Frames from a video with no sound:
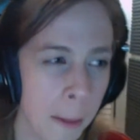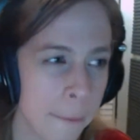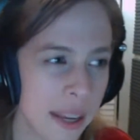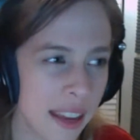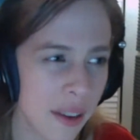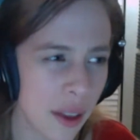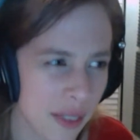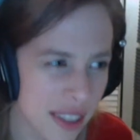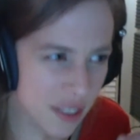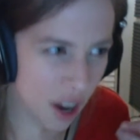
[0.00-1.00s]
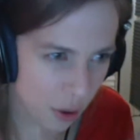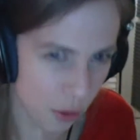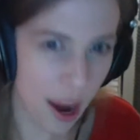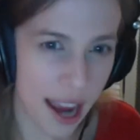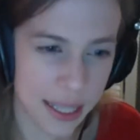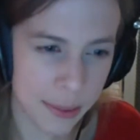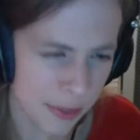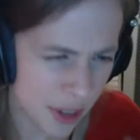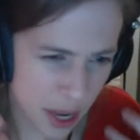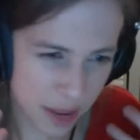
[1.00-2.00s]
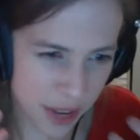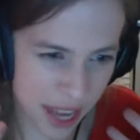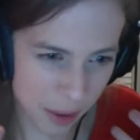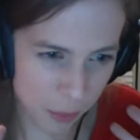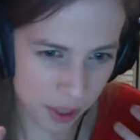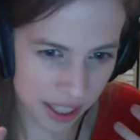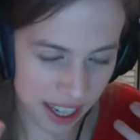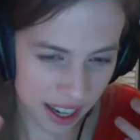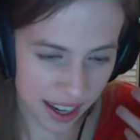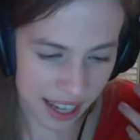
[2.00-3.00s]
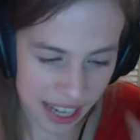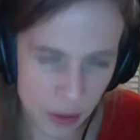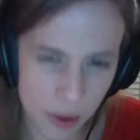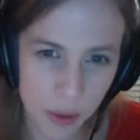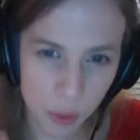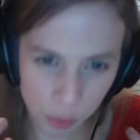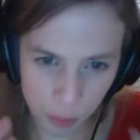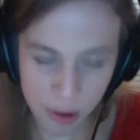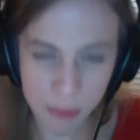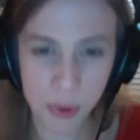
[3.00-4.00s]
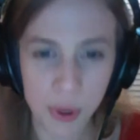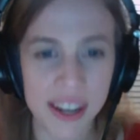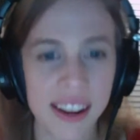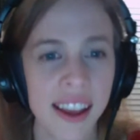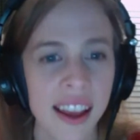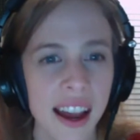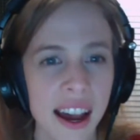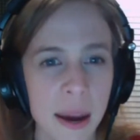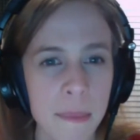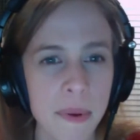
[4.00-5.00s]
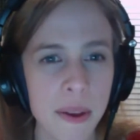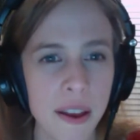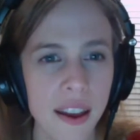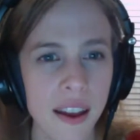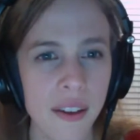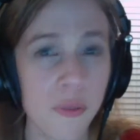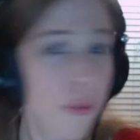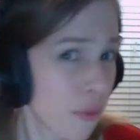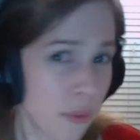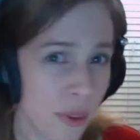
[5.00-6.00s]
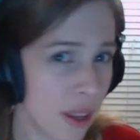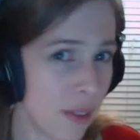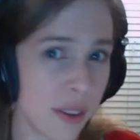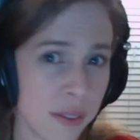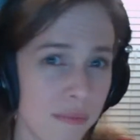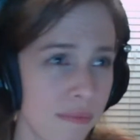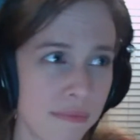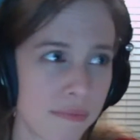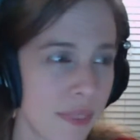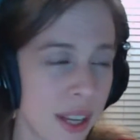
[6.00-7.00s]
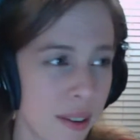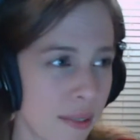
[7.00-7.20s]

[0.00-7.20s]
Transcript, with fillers: But if it's not grasped, if you, if you can't really hear it or remember it, um, even, you know,